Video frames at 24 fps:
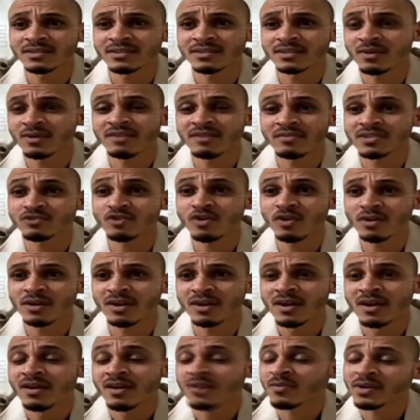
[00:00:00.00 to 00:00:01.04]
We're
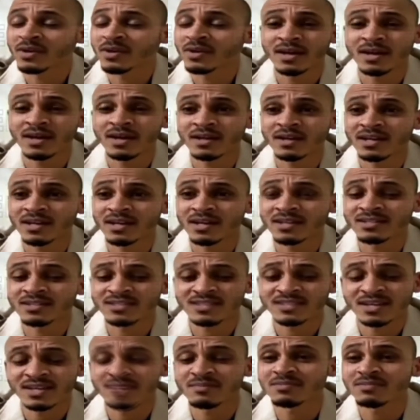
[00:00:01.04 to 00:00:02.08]
very strong. We
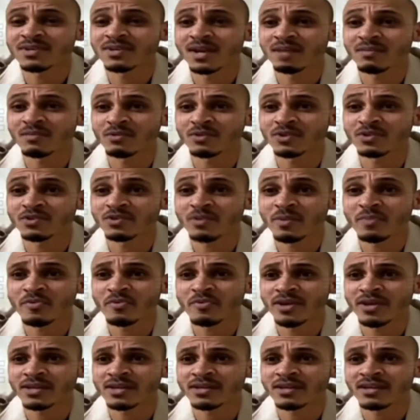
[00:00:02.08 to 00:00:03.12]
are at the same time also a
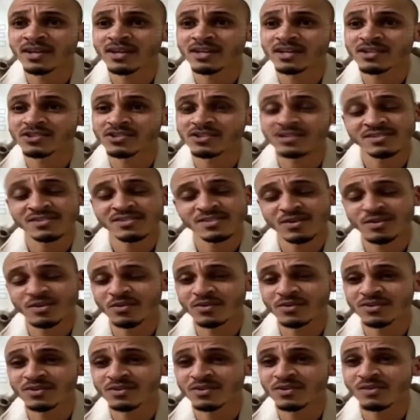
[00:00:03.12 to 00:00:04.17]
praying nation. So,
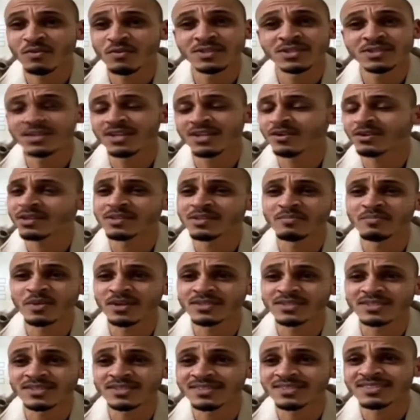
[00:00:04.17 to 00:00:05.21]
you know, we tick all the
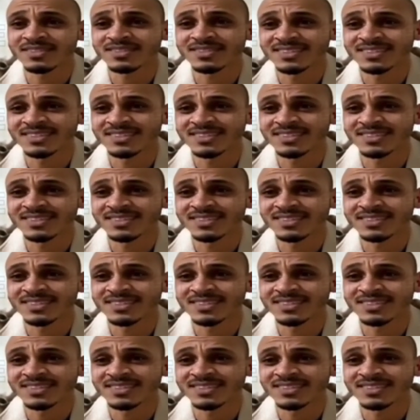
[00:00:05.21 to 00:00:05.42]
boxes.